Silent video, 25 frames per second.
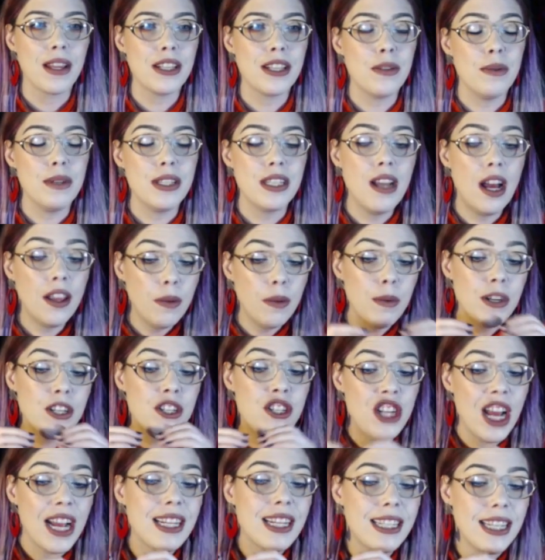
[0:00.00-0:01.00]
So it's not the
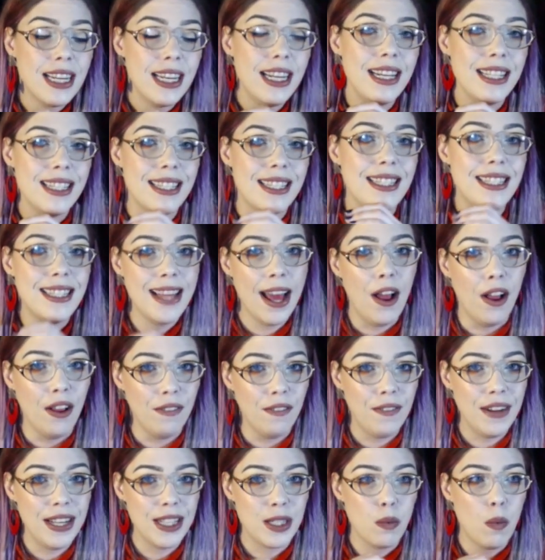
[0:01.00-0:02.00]
rejection
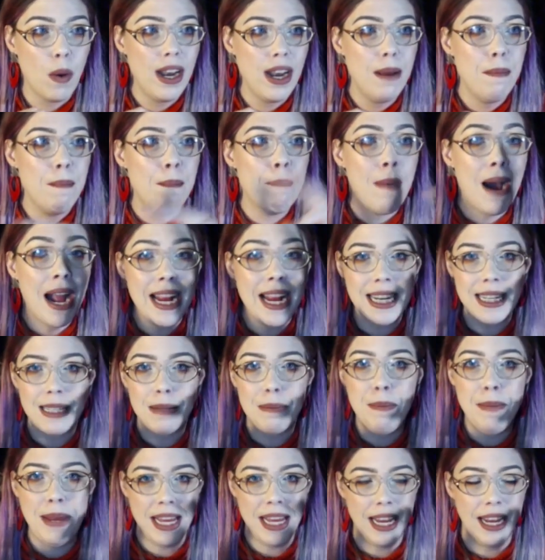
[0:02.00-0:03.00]
itself, it's what it might
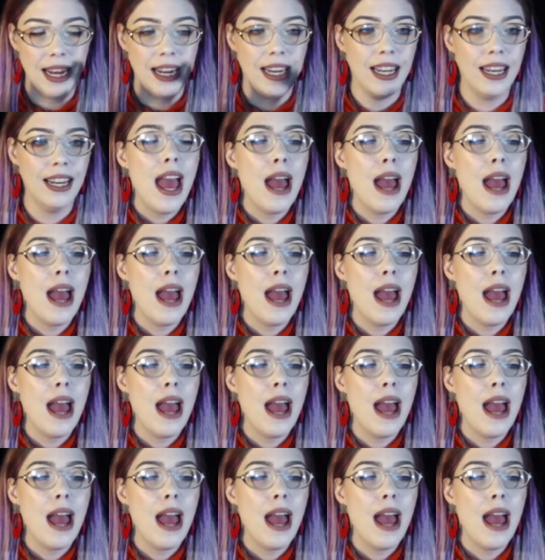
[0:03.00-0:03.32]
mean.